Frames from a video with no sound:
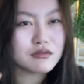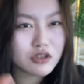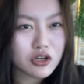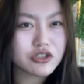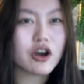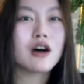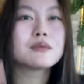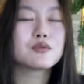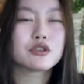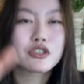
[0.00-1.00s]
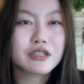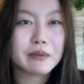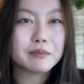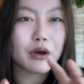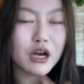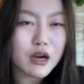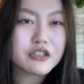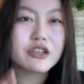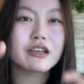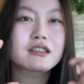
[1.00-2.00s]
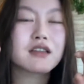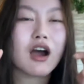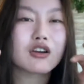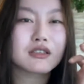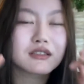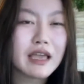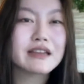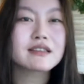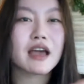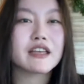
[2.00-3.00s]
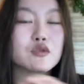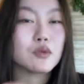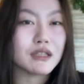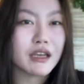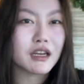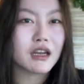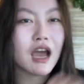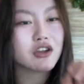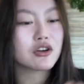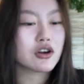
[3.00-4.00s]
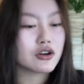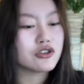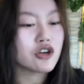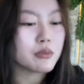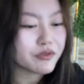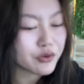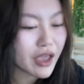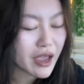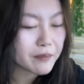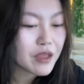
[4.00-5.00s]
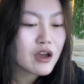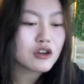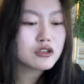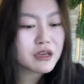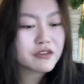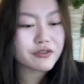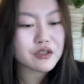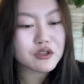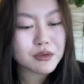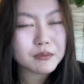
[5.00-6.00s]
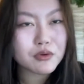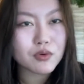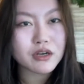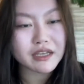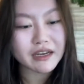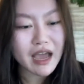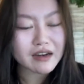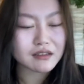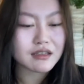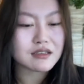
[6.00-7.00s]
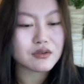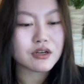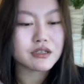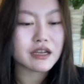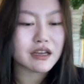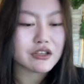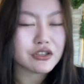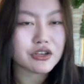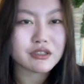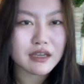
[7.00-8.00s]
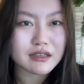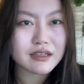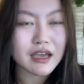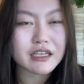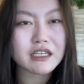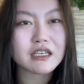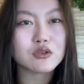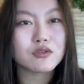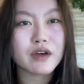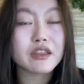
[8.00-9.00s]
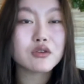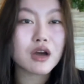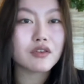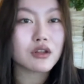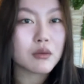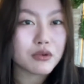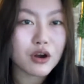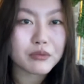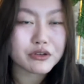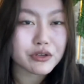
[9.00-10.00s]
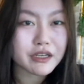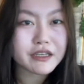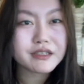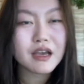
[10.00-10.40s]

jobs or just like projects that are data science related at your current job if you can. Also make friends with people who are data analysts, who are data engineers and data scientists. You'll find that you have a lot more opportunities